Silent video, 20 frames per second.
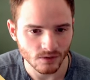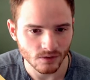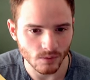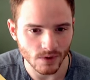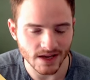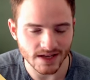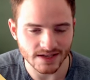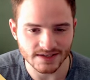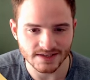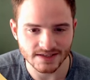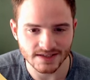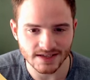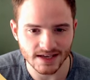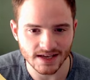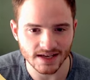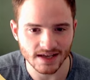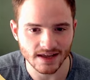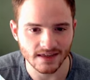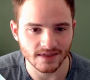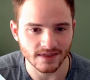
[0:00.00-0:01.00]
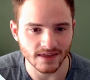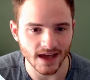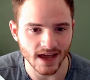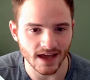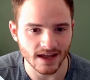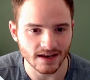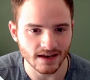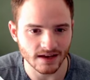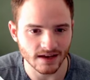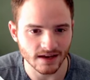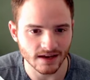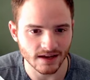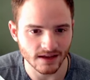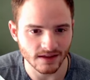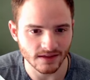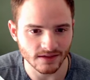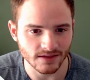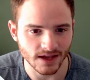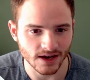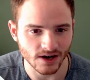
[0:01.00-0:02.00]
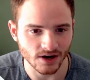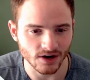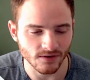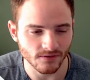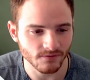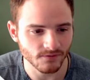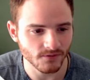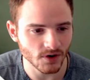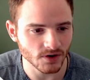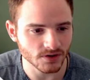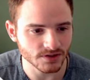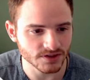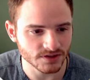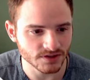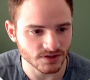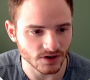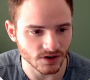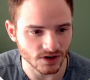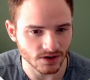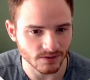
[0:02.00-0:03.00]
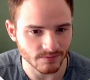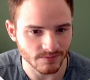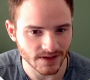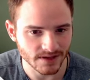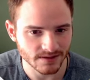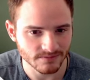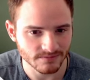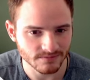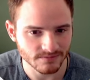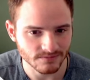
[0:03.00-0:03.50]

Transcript: We can see that their first term